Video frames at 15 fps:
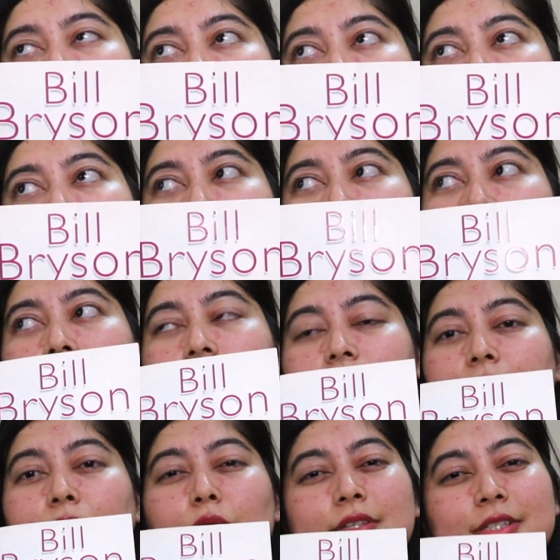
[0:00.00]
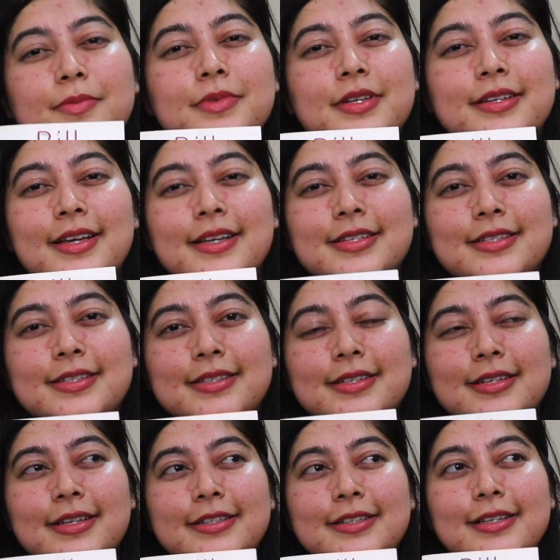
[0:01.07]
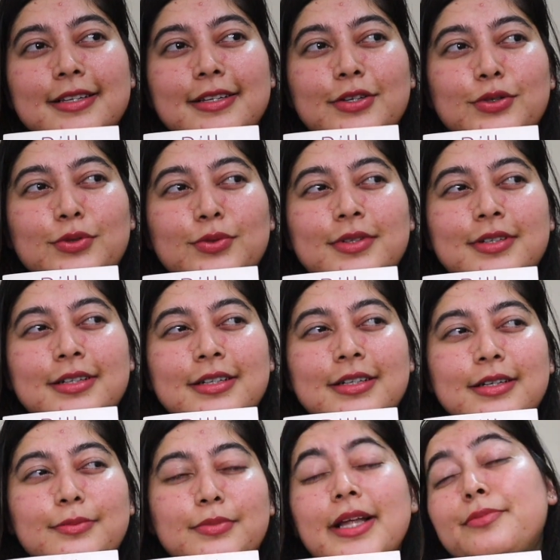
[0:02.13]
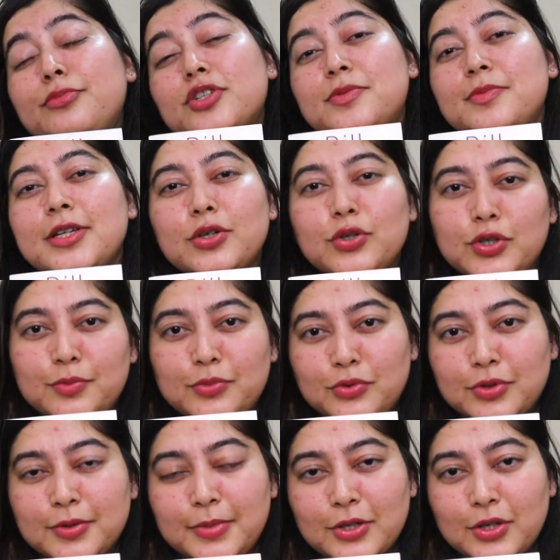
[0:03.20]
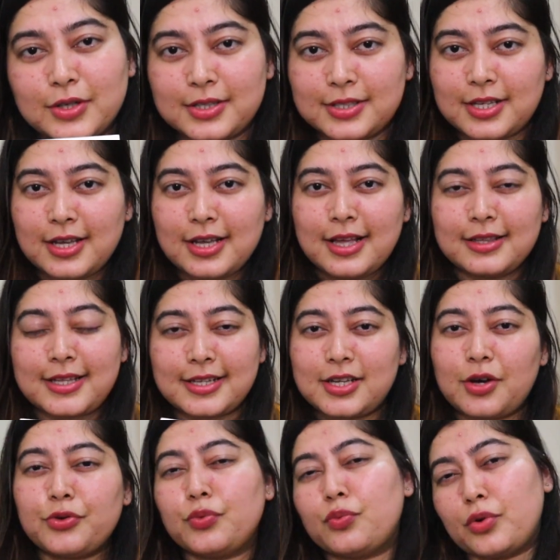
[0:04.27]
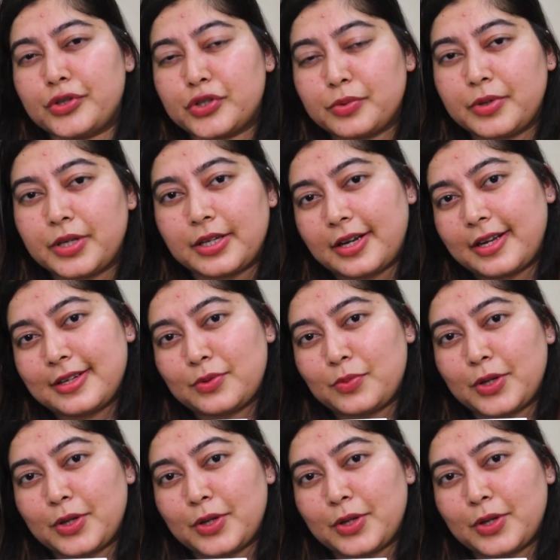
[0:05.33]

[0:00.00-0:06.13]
I want something that's a little, that puts me in a good mood, because that's how you want to be, right?